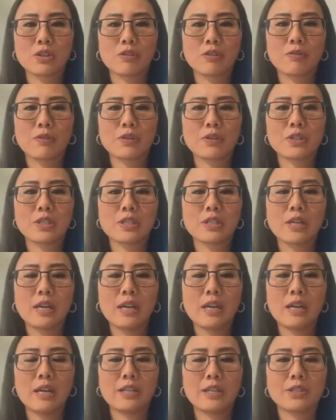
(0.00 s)
First,
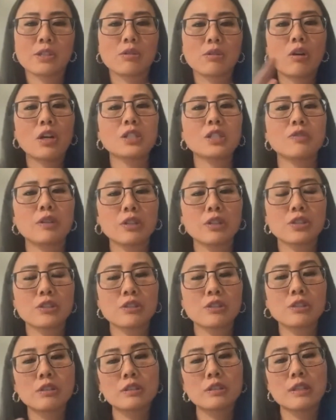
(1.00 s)
it's the cross-functional
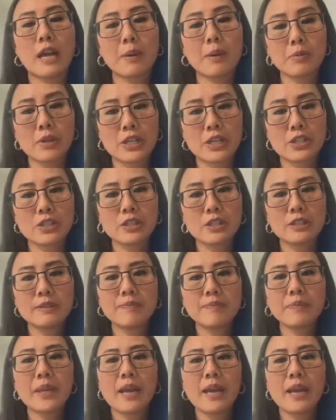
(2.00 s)
collaboration.